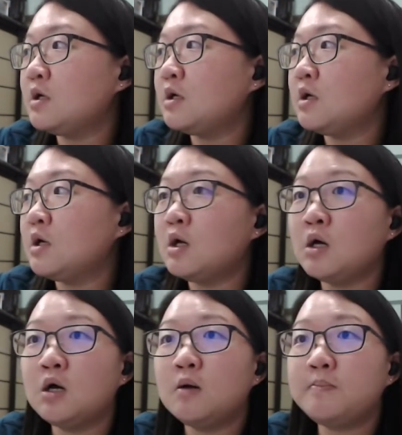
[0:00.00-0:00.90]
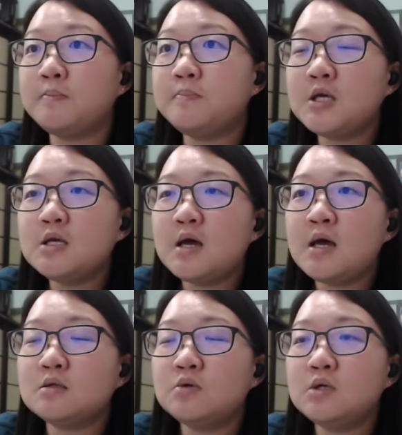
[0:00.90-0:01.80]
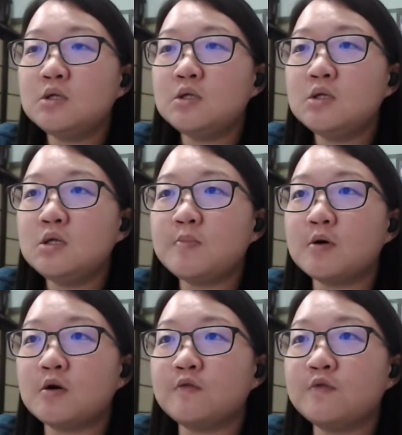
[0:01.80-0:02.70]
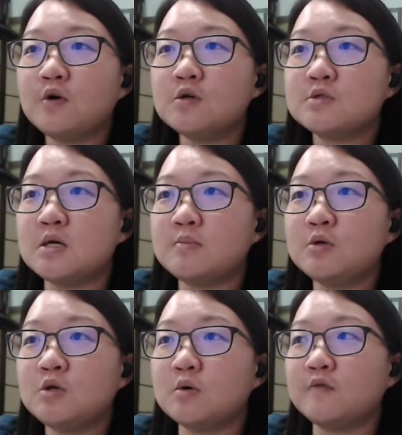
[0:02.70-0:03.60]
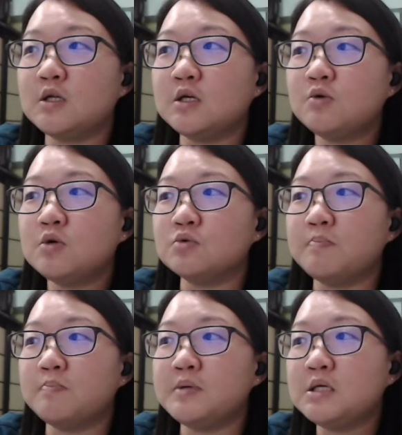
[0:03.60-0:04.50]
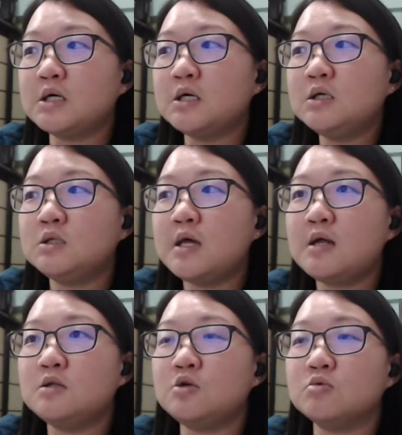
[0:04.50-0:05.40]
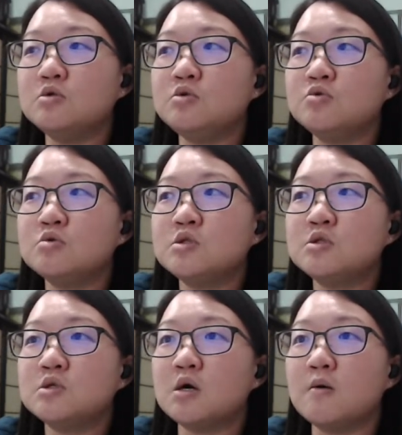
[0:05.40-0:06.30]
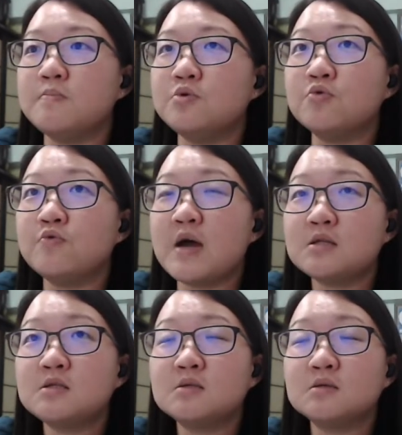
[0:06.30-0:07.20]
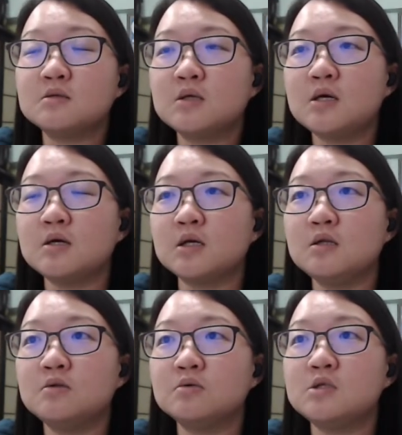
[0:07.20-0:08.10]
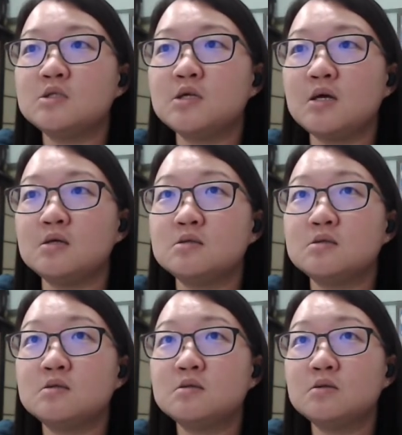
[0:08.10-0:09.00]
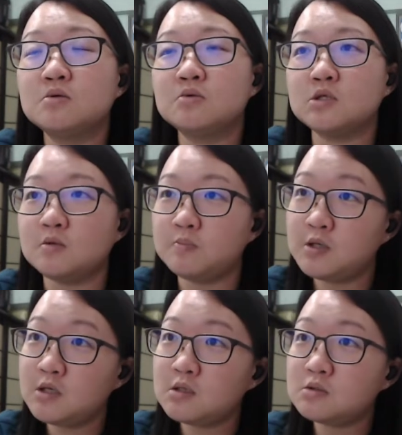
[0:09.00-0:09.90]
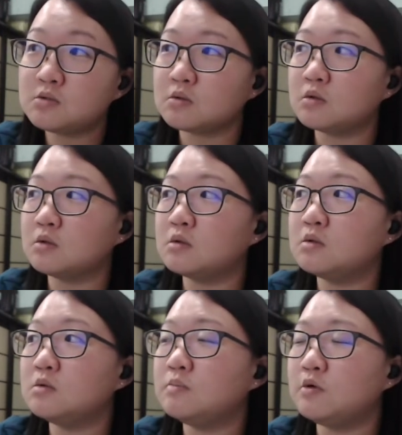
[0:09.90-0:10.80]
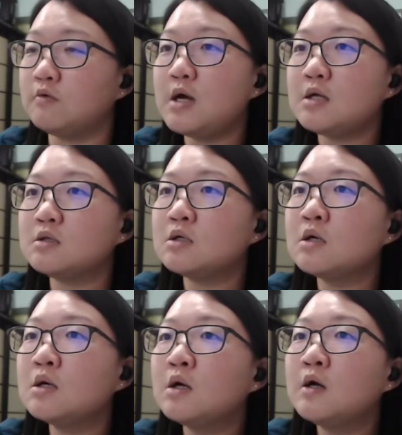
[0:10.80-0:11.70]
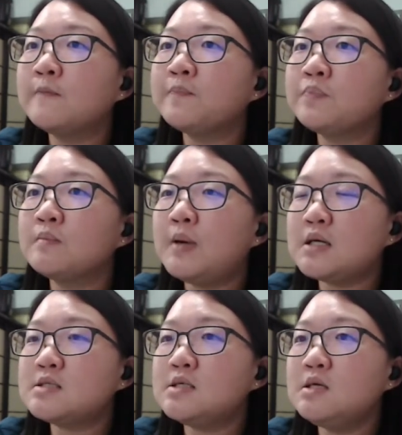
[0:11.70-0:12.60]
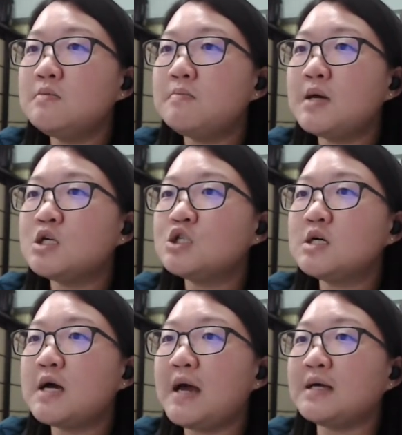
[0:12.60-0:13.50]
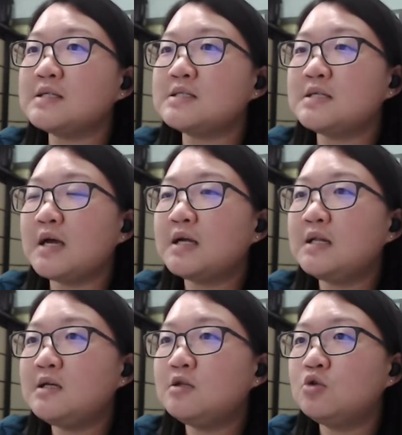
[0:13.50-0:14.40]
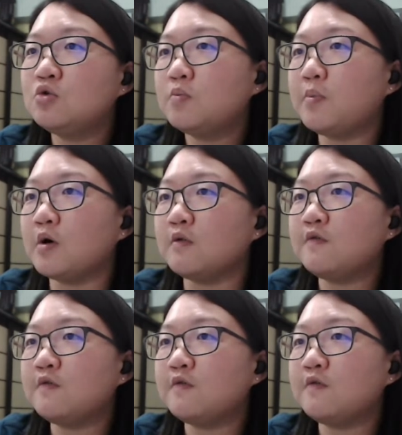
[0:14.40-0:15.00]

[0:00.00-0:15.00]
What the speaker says: B, add 20.40 cm cube of a liquid to a beaker. That you would use a burette. Okay, again, notice that it's 2dp, so burette. Part C, measure exactly 25.0